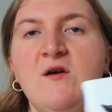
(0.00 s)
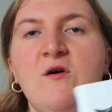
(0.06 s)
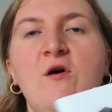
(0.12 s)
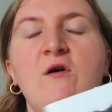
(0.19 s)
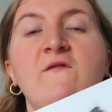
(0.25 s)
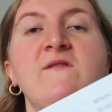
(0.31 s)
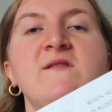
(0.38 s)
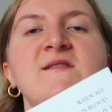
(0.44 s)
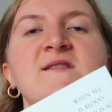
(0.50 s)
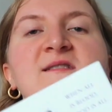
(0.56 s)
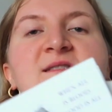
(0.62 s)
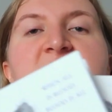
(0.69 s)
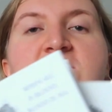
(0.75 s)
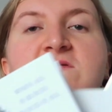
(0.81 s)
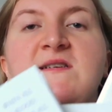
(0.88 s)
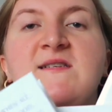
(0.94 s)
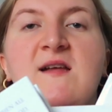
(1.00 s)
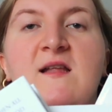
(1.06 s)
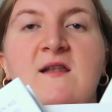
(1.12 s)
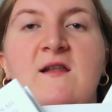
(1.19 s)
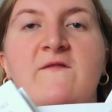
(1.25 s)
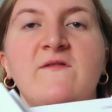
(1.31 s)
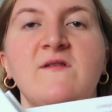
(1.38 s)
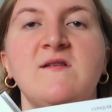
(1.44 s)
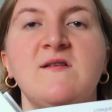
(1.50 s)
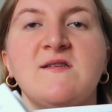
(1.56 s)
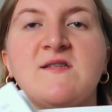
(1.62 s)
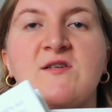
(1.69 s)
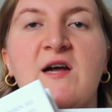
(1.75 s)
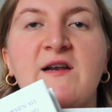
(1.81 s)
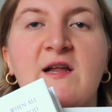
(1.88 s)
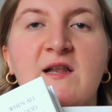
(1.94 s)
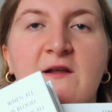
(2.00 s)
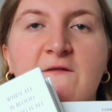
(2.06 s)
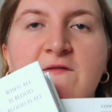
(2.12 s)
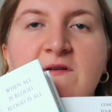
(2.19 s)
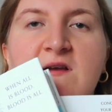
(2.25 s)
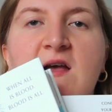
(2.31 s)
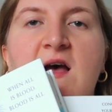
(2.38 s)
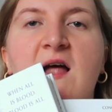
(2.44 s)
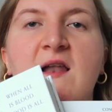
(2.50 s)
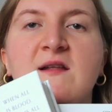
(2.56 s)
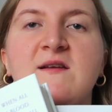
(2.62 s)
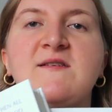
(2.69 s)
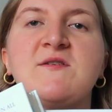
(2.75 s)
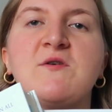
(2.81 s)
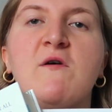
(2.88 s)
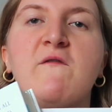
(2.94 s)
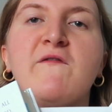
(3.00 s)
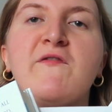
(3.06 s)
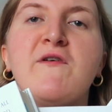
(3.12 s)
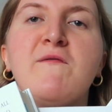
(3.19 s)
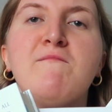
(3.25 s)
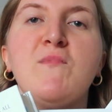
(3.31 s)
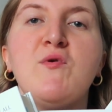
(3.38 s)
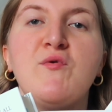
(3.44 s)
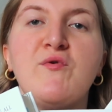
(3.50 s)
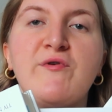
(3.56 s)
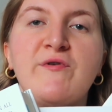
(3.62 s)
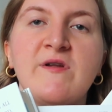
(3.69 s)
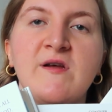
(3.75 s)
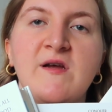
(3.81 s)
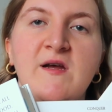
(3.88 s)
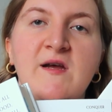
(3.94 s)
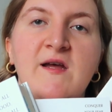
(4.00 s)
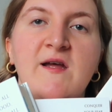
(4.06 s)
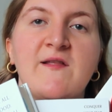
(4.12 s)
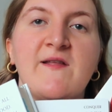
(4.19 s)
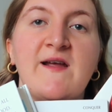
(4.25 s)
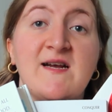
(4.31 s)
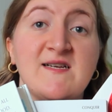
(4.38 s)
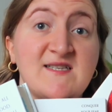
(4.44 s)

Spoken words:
of this series. I love the design. I love the colors of the moon. They are